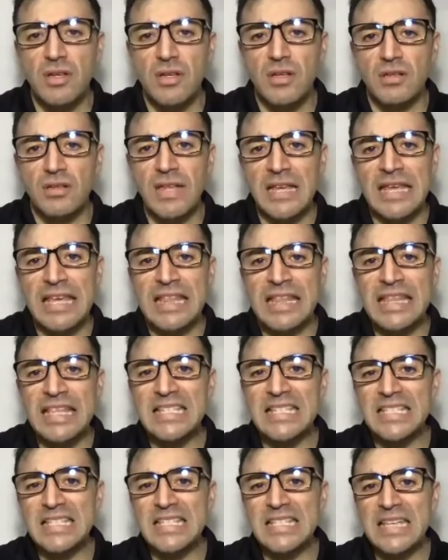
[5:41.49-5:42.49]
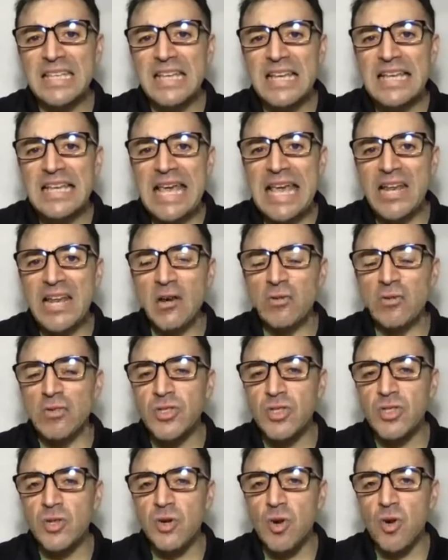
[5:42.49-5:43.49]
the kidneys can
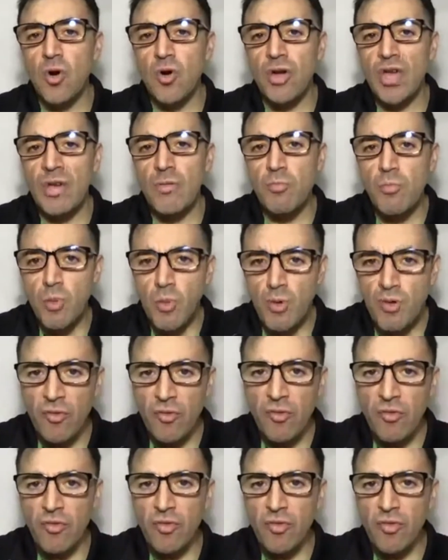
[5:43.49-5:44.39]
also improve,